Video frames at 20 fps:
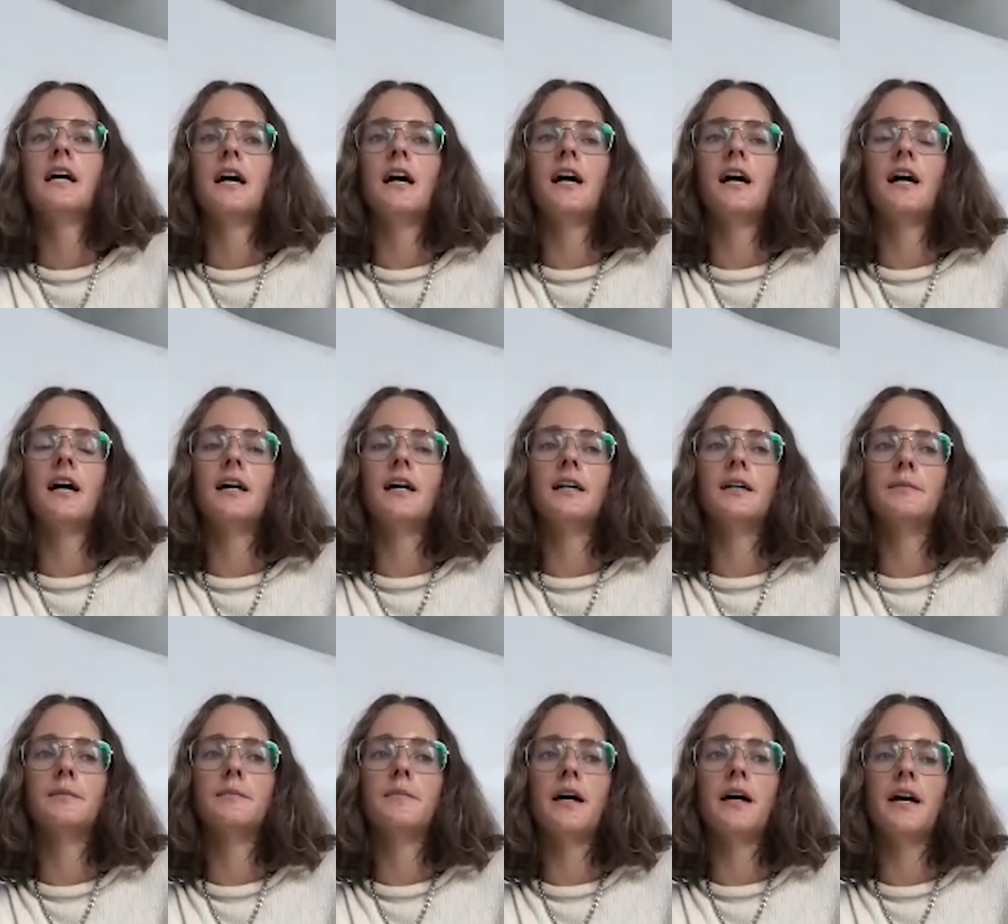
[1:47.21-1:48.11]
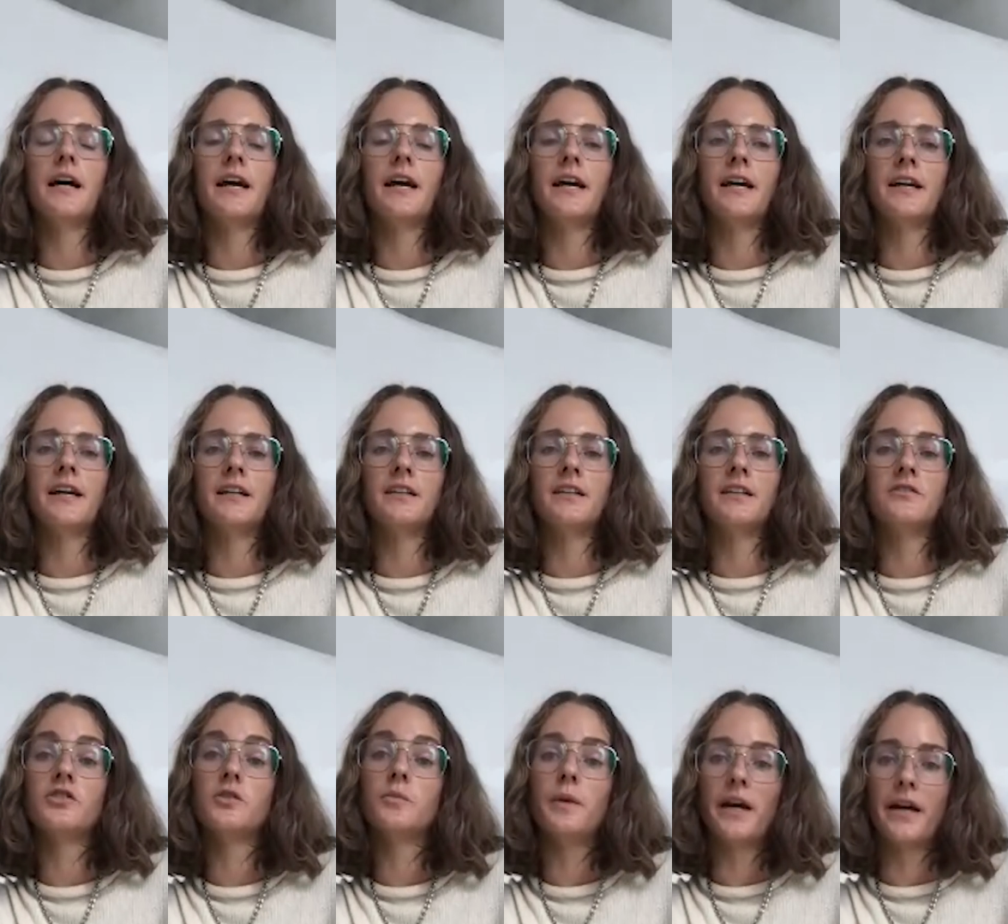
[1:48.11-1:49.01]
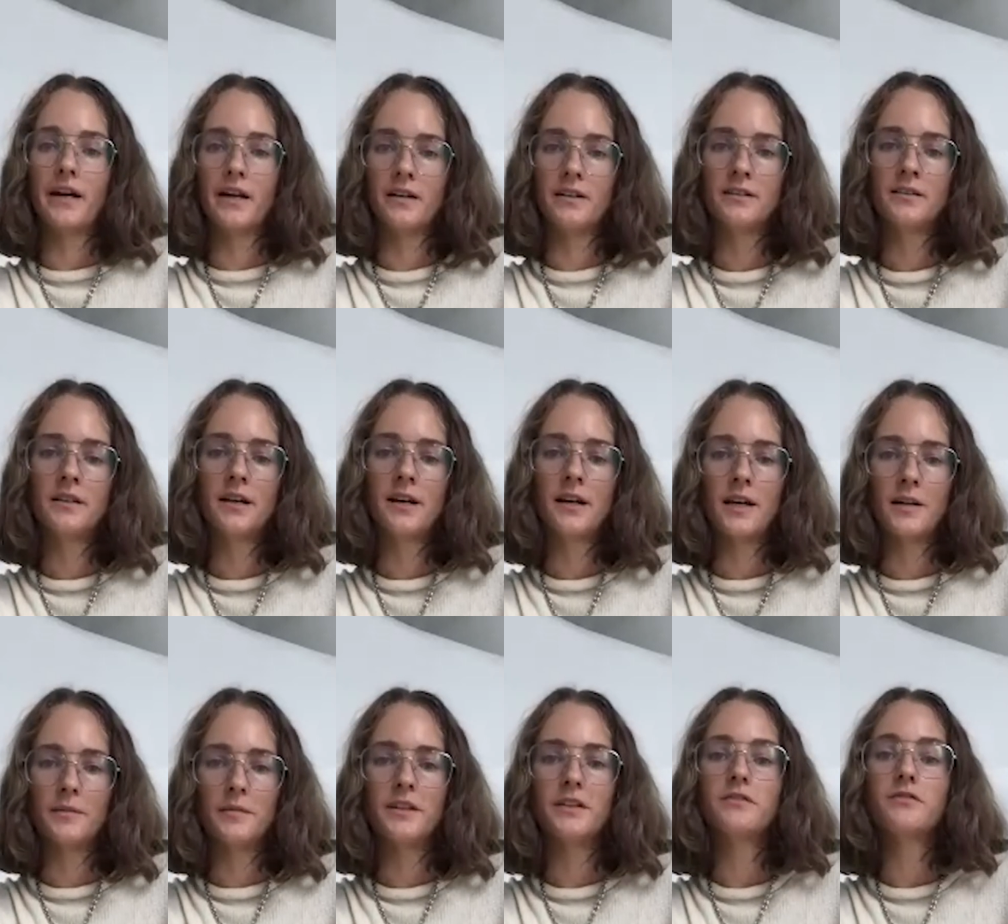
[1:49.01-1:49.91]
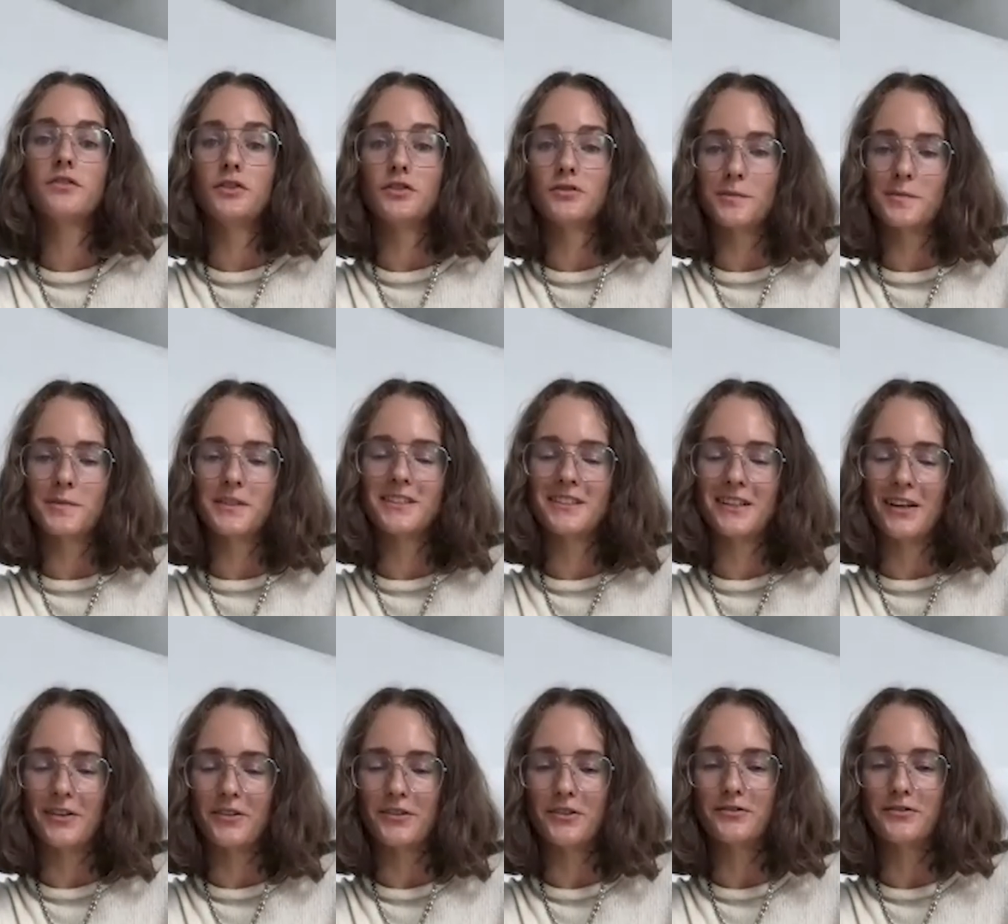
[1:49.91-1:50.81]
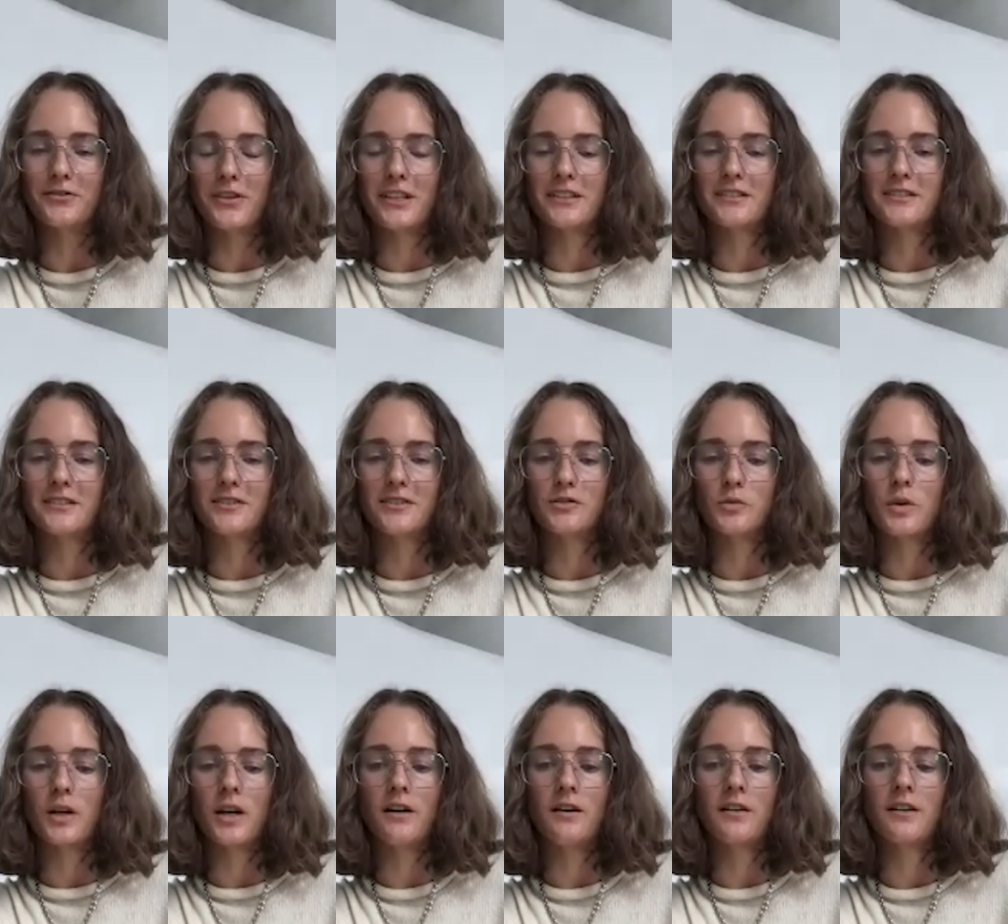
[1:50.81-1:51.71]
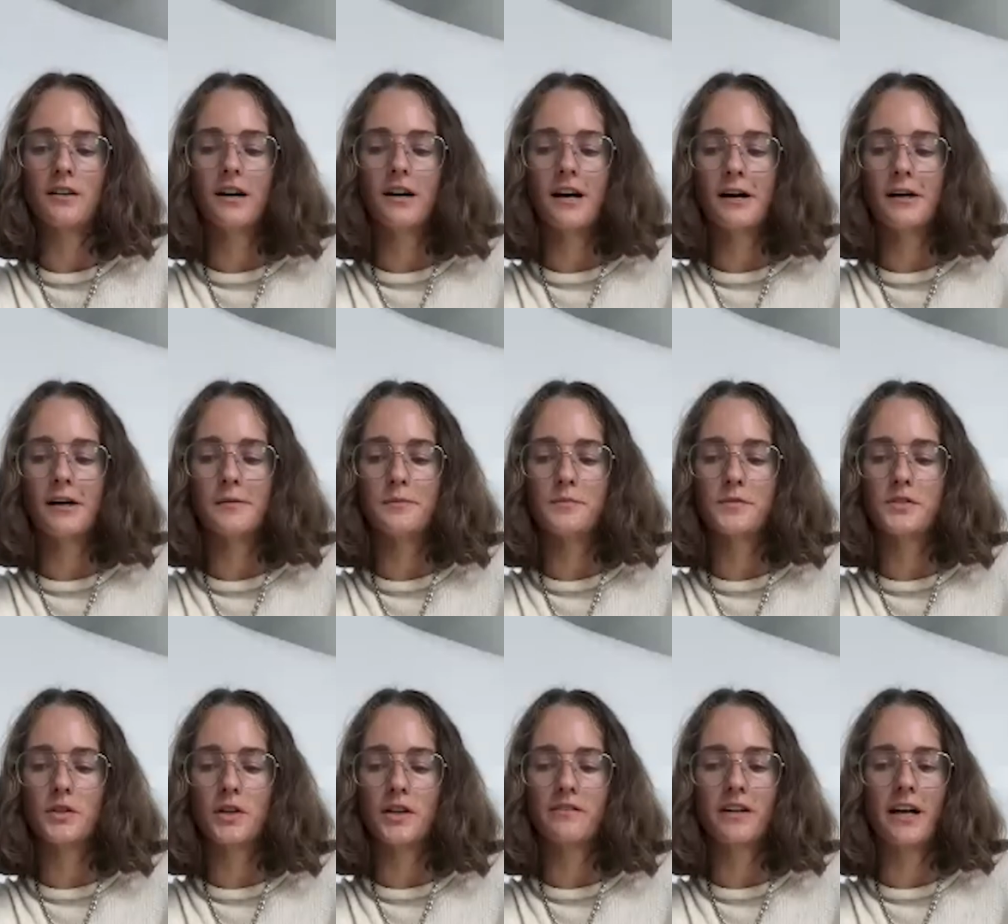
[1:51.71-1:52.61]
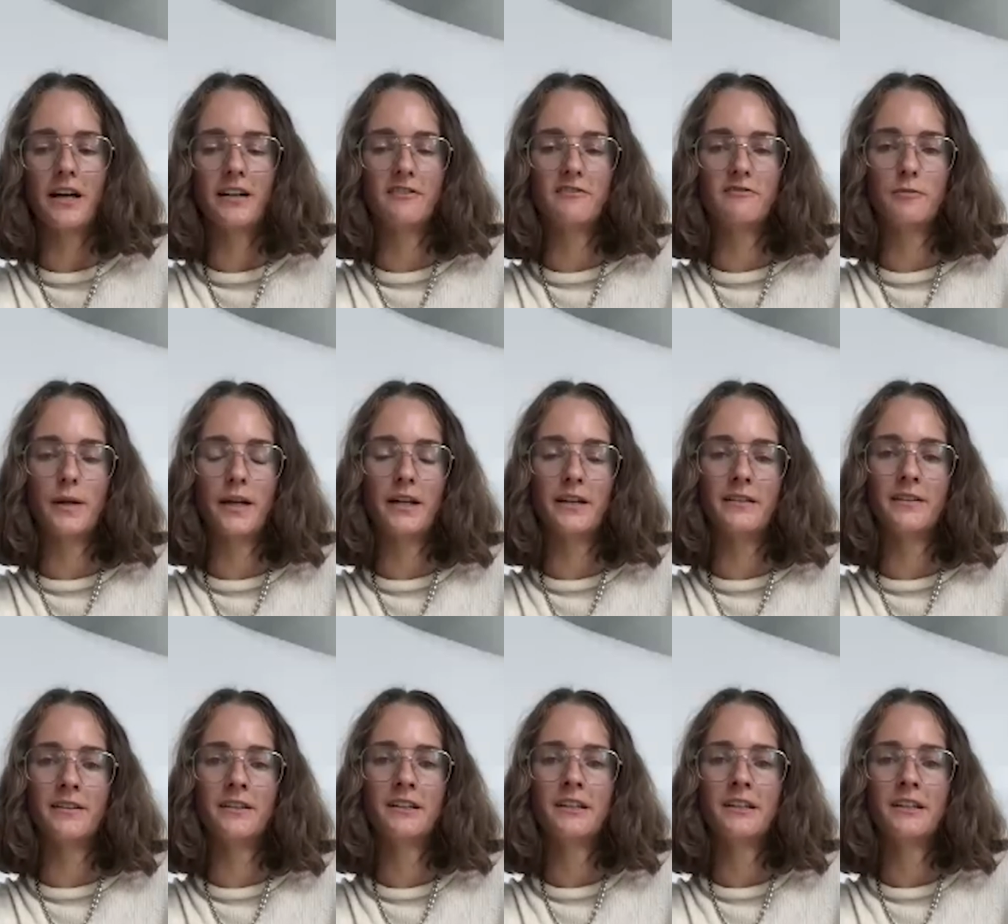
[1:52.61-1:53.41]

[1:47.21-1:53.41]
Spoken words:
and Japan, and a few from the south of France as well. So I've kind of been